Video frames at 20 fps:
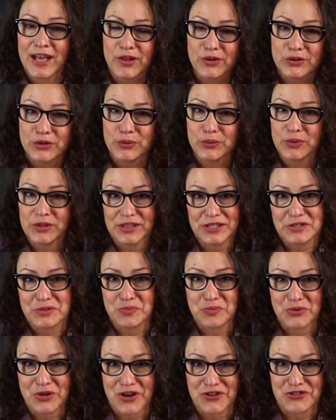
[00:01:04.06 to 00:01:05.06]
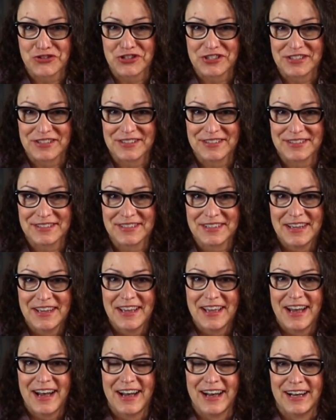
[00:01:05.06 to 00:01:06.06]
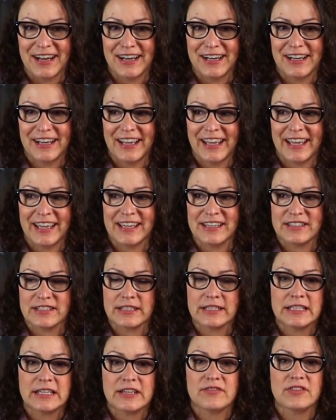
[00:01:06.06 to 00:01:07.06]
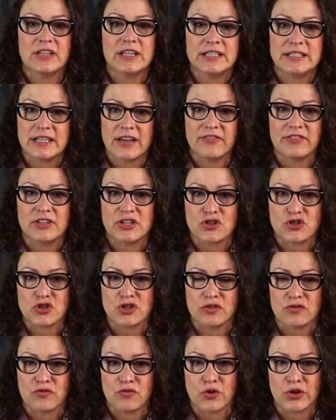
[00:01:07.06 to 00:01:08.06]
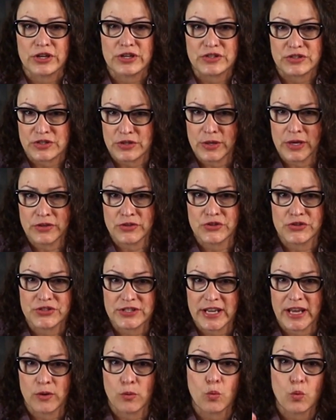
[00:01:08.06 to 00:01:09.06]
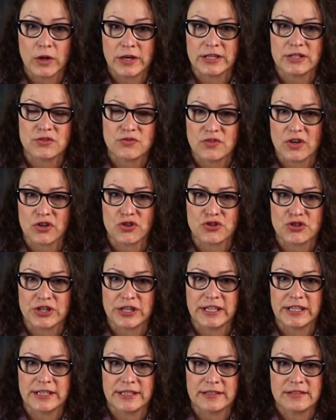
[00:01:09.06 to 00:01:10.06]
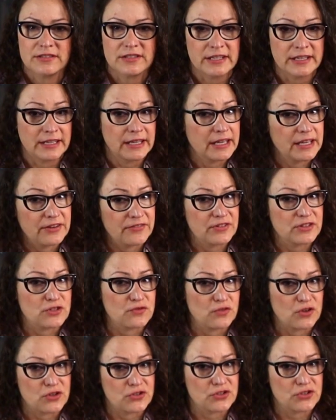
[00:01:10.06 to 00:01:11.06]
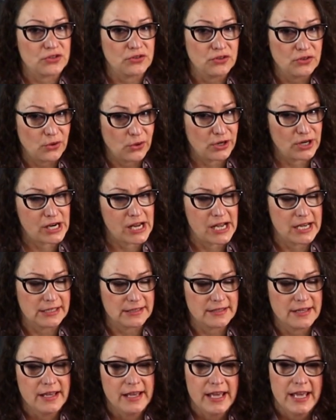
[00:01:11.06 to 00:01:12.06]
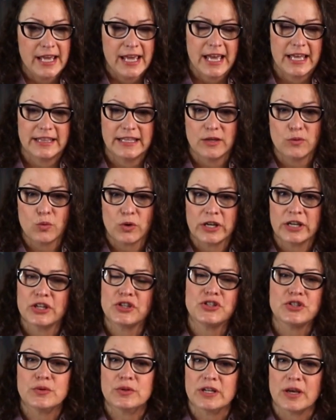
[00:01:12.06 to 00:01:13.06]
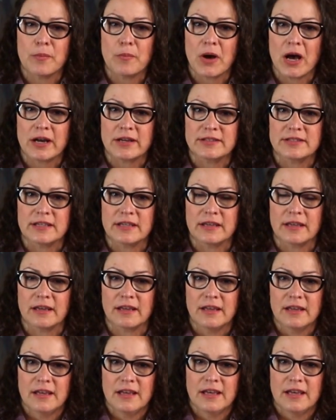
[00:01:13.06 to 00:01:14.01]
tell you what this brush is and give it a definition for you so you understand what its function is and if it's versatile or not. And then we're going to do an unboxing